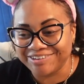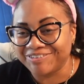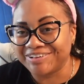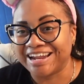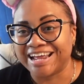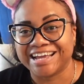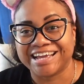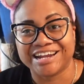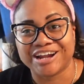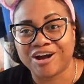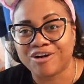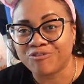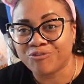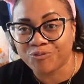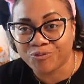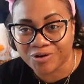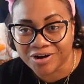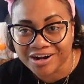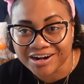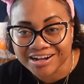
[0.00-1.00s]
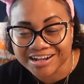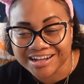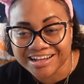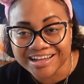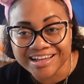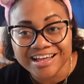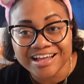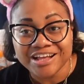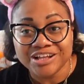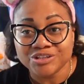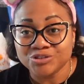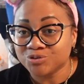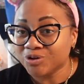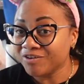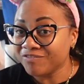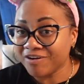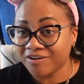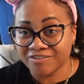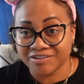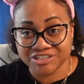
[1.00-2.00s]
when I get off work.
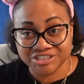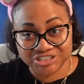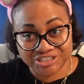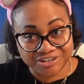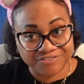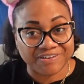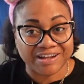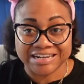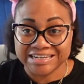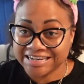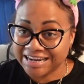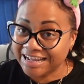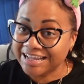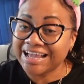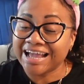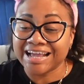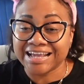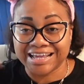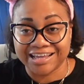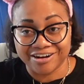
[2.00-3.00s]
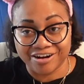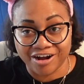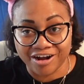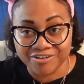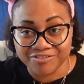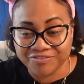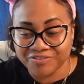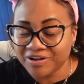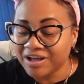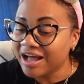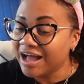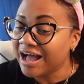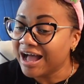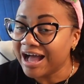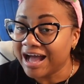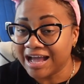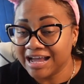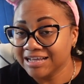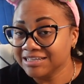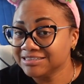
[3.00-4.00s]
12 hour shift at night, I get off.
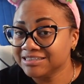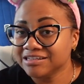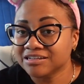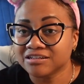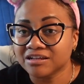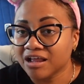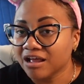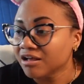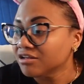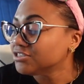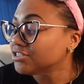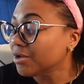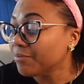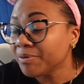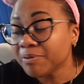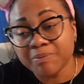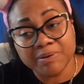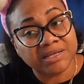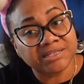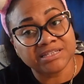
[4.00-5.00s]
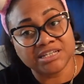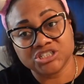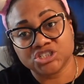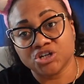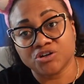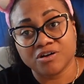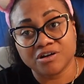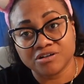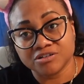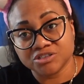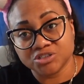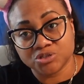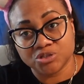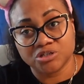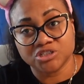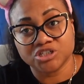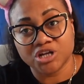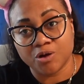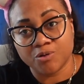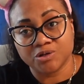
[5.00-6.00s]
I ain't, some people can take showers
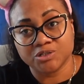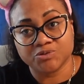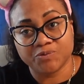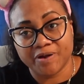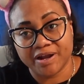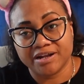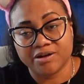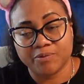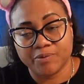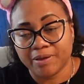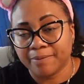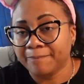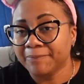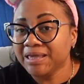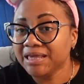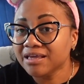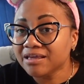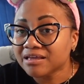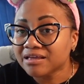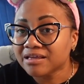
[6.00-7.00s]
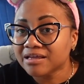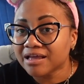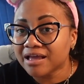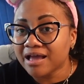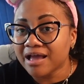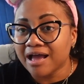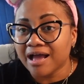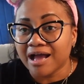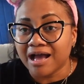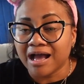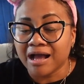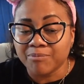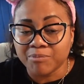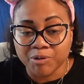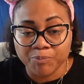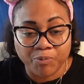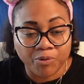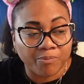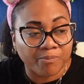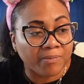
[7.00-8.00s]
showers right away. Me, I'm
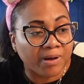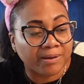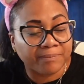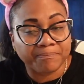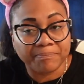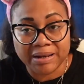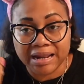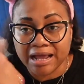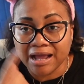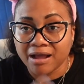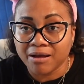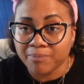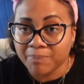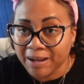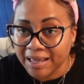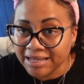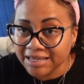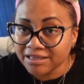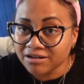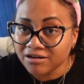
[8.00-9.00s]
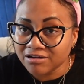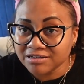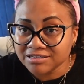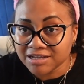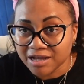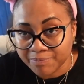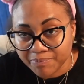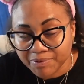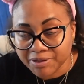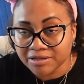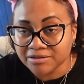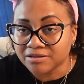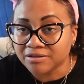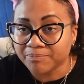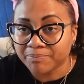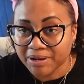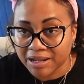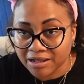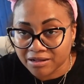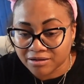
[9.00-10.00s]
gonna put my bla a blanket on top of the
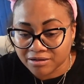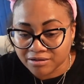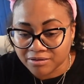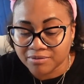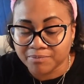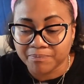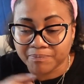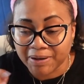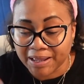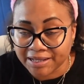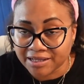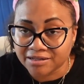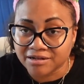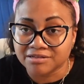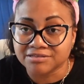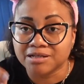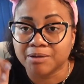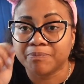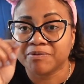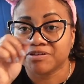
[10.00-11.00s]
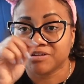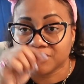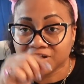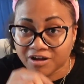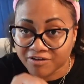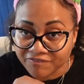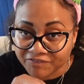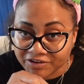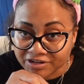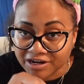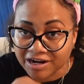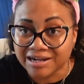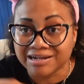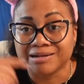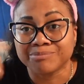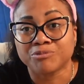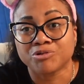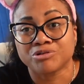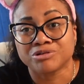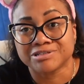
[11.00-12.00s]
bla blanket on top of the comforter and
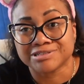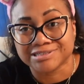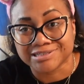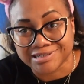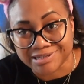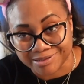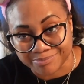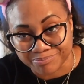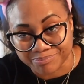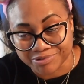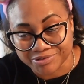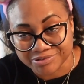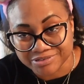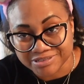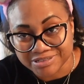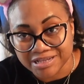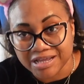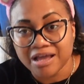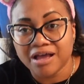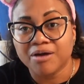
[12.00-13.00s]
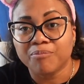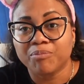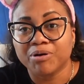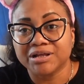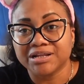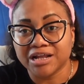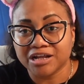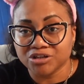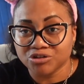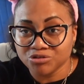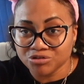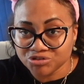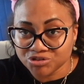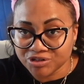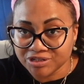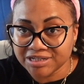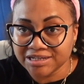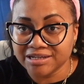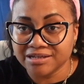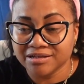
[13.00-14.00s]
I'm going to sleep. But I
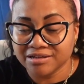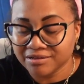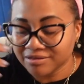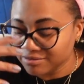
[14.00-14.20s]
usually